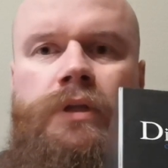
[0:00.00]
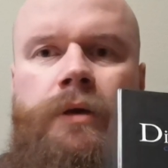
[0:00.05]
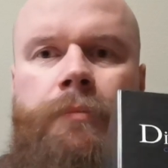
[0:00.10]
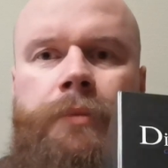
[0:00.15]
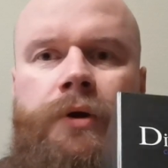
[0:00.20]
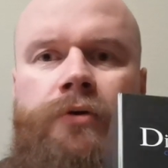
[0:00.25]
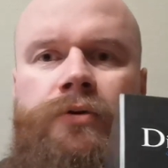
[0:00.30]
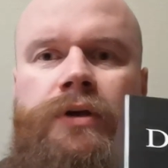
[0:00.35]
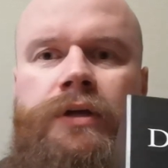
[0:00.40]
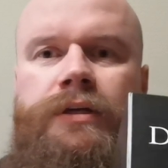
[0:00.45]

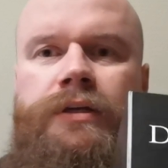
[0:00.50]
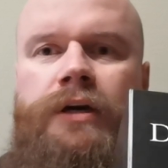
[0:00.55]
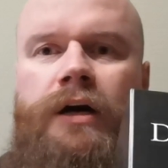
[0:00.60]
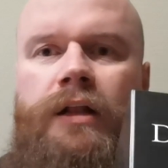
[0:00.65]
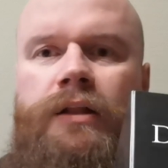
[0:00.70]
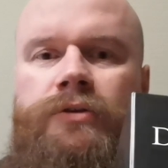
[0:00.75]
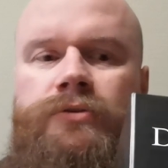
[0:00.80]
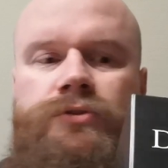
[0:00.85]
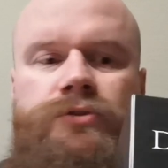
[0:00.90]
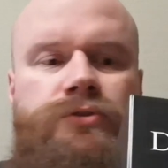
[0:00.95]
American
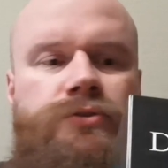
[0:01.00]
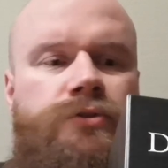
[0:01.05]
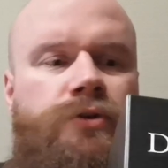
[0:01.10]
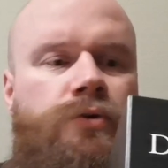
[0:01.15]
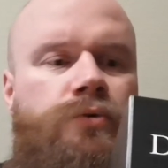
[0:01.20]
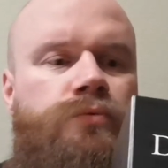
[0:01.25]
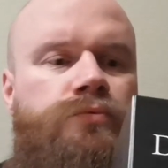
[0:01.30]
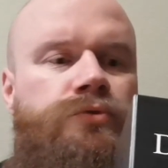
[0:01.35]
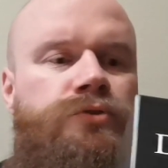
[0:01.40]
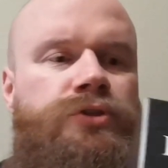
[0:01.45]
dollars,
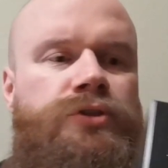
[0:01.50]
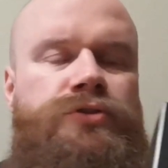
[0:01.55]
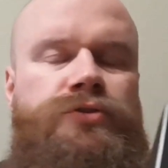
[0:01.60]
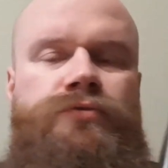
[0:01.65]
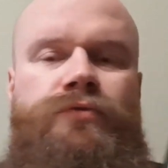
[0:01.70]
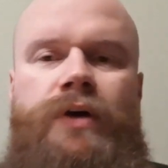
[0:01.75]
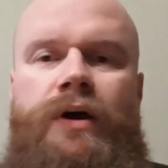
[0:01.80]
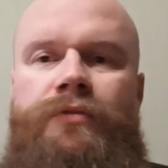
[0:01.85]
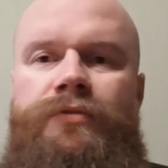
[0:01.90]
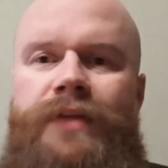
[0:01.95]
so
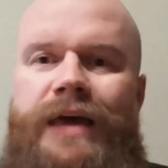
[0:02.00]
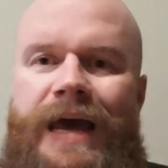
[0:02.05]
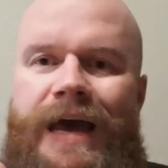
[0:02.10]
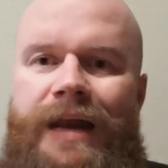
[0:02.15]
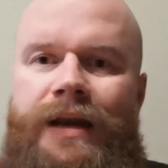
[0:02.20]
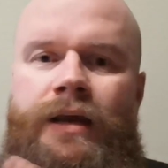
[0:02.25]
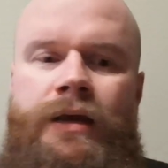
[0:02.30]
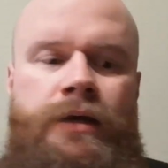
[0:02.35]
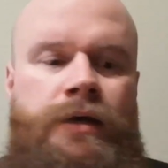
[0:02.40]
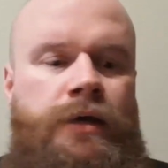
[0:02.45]
just around
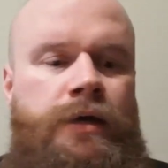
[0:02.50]
that.